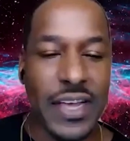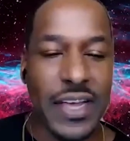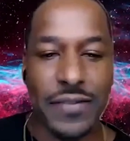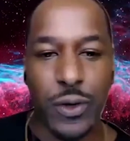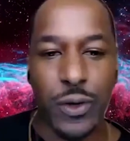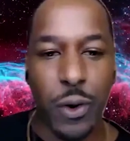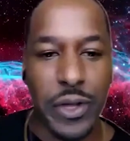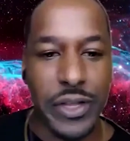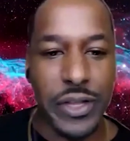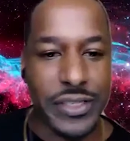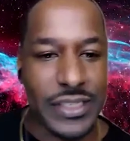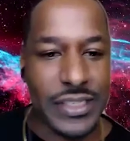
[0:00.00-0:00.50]

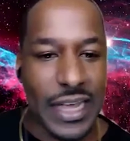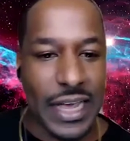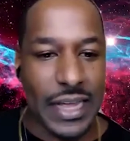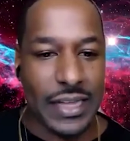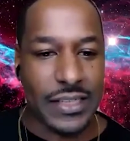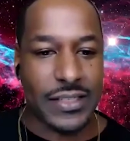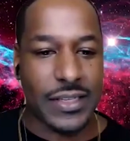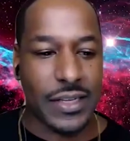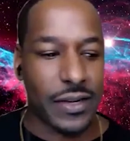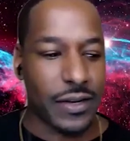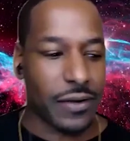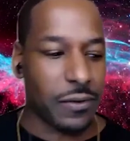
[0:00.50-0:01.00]
oil sands
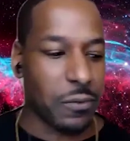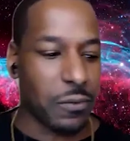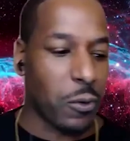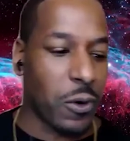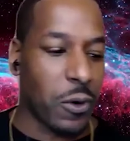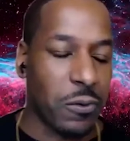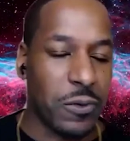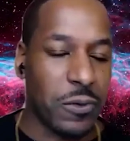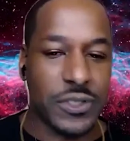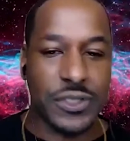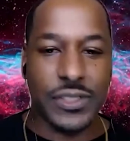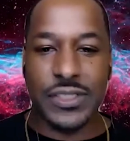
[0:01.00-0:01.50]
there where
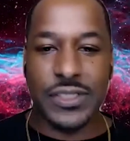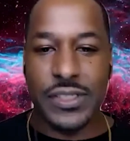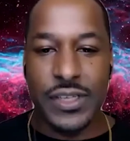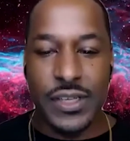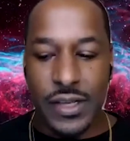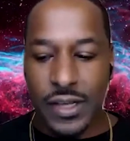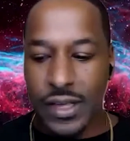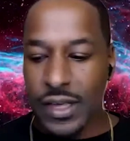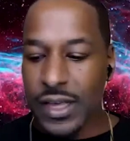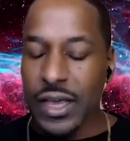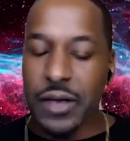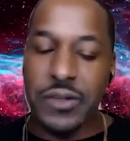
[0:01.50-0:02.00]
it's
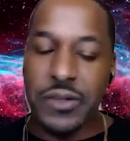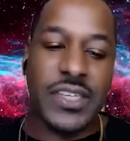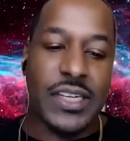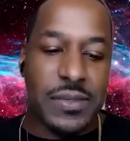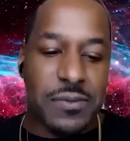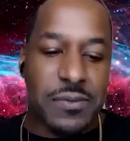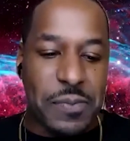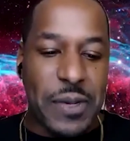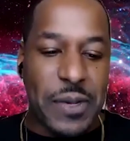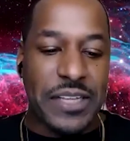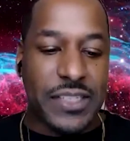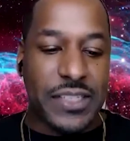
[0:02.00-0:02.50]

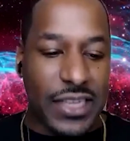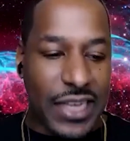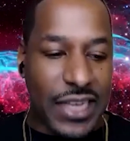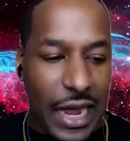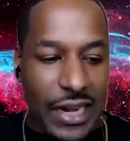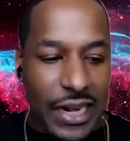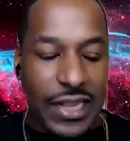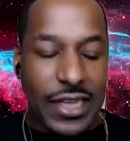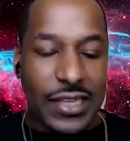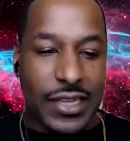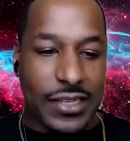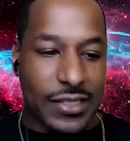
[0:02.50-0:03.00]
basically kind of
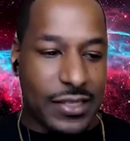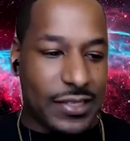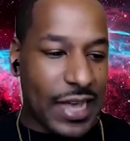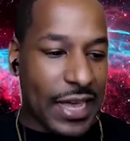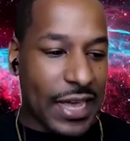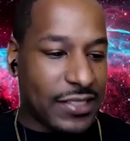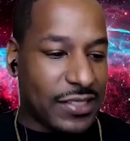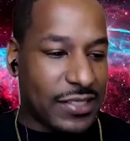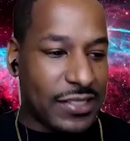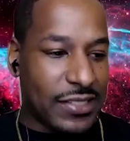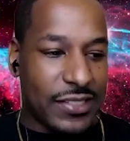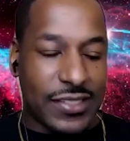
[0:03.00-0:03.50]
like the
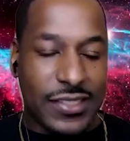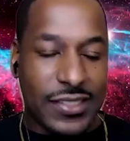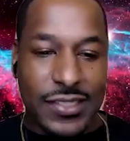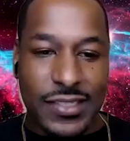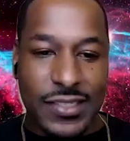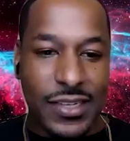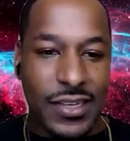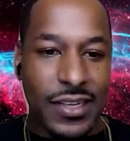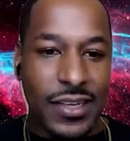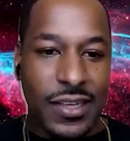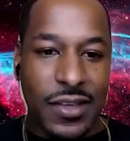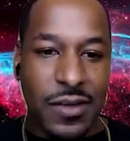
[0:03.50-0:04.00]
Texas
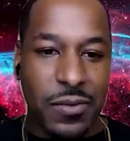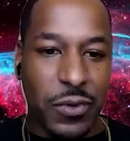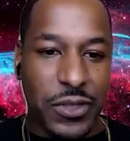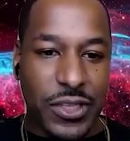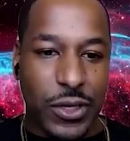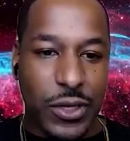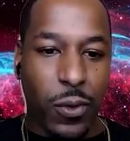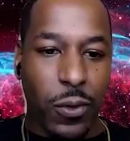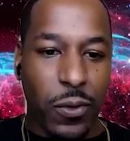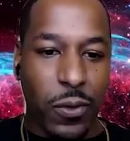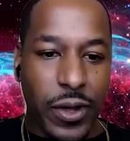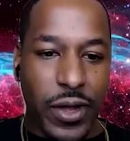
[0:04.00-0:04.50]
with the
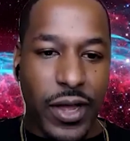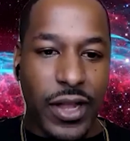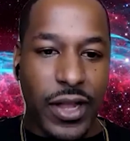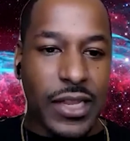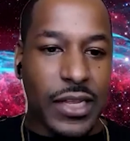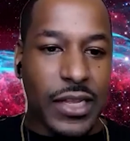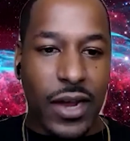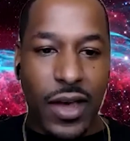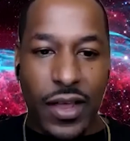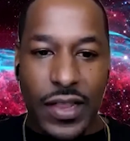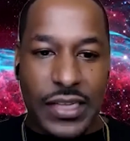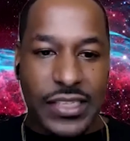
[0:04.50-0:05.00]
oil and
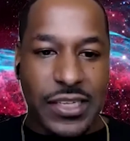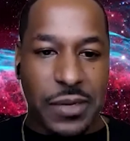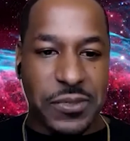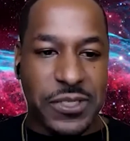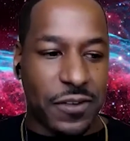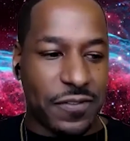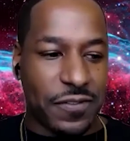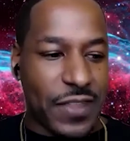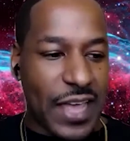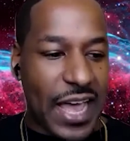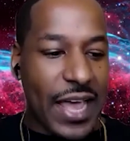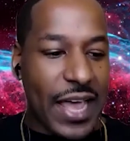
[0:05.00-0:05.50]
all that type of stuff,
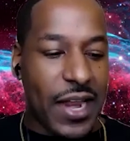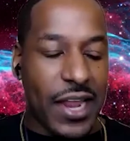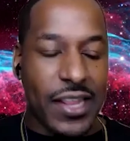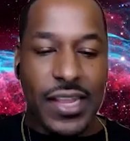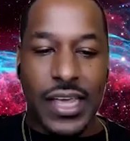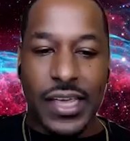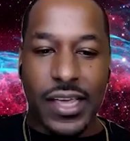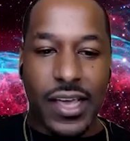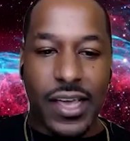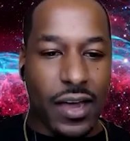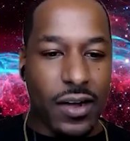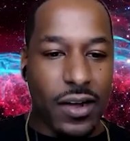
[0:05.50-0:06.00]
and they
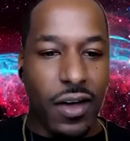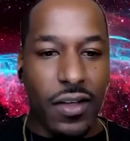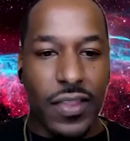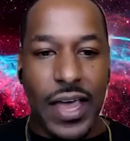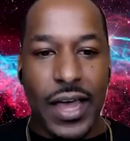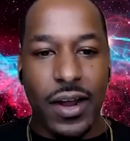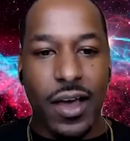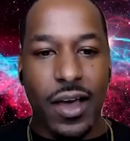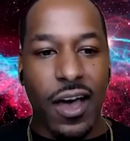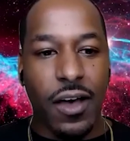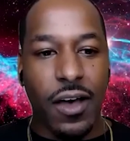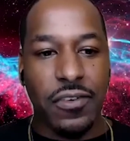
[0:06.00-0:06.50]
cut all that
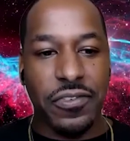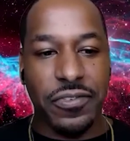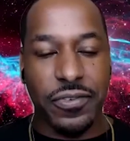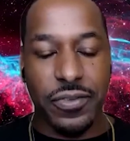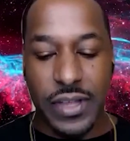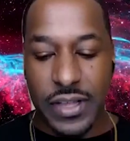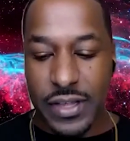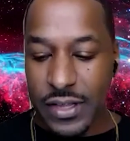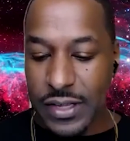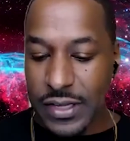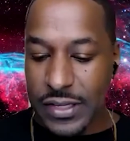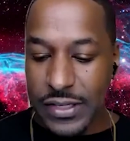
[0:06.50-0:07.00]
off.
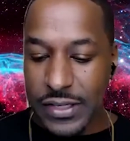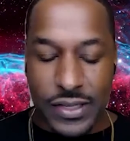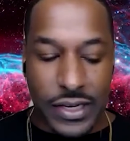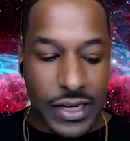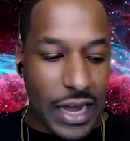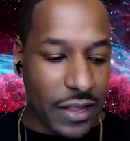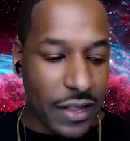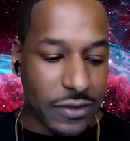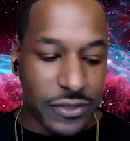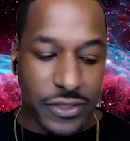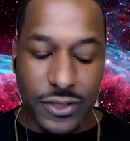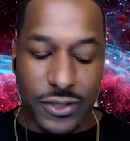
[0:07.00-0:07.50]
So now
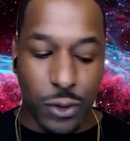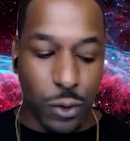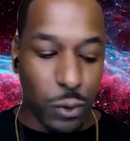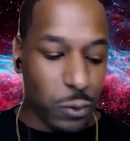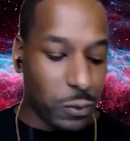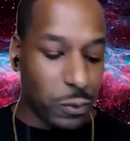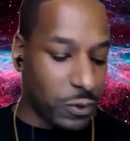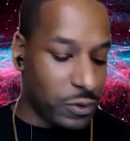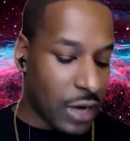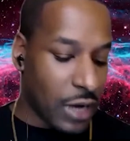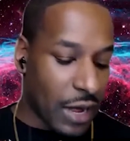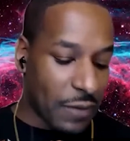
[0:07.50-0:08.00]
there's
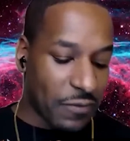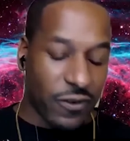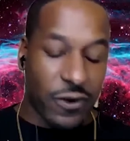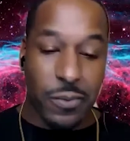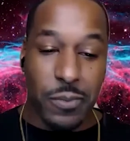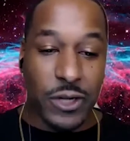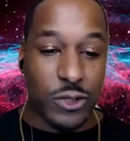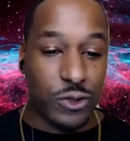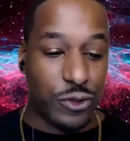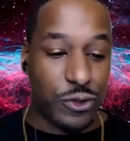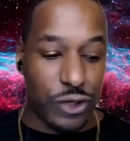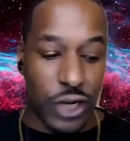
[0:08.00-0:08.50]
not very
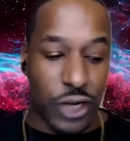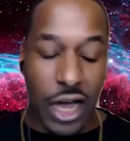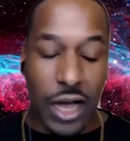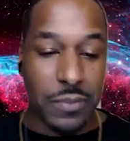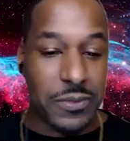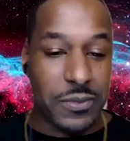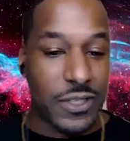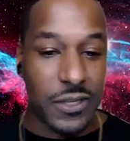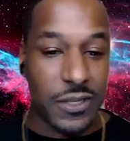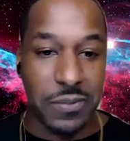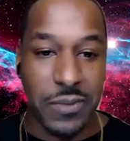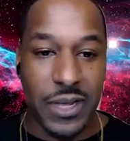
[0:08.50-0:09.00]
much jobs
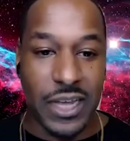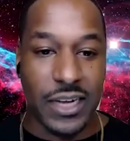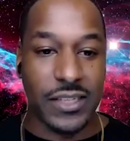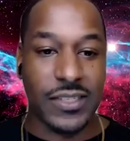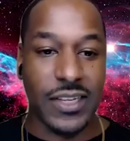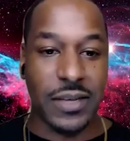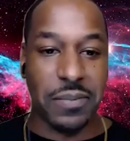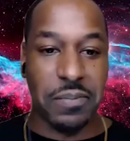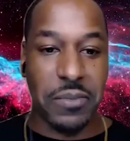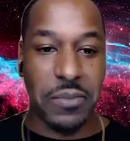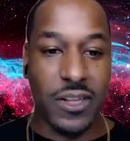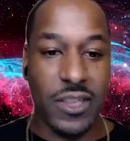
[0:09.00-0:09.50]
there, man. It's like
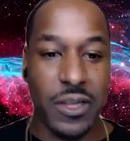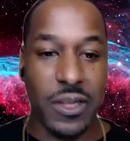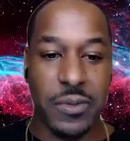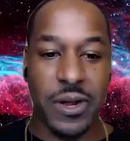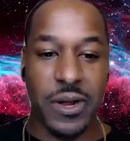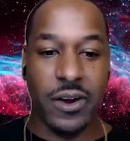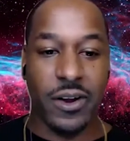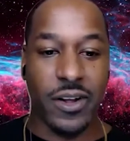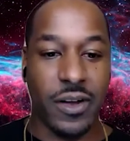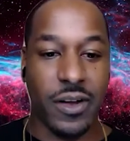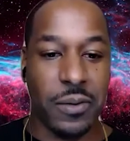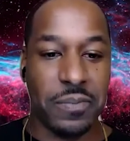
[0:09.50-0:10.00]
middle
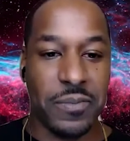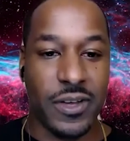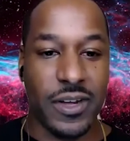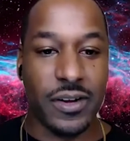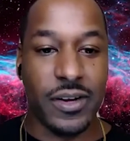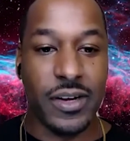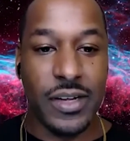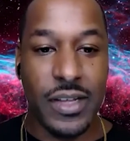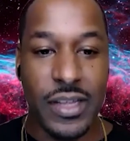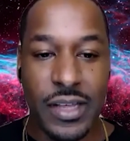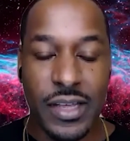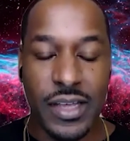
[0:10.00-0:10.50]
America up there
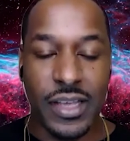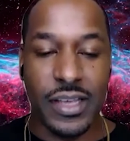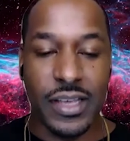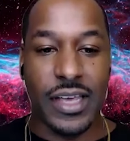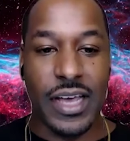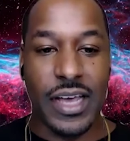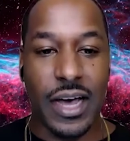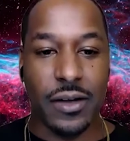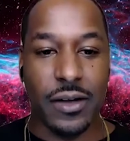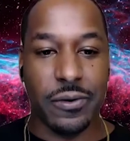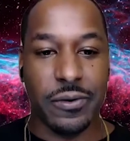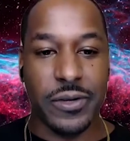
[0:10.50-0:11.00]
in
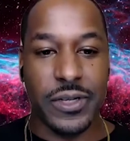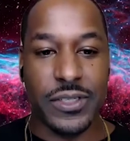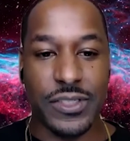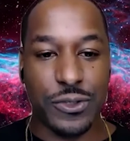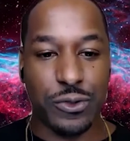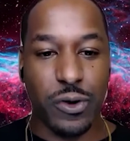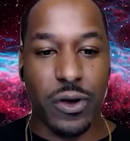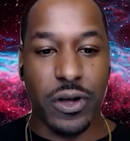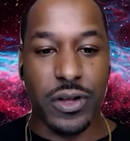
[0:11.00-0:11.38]
Calgary. It's struggle.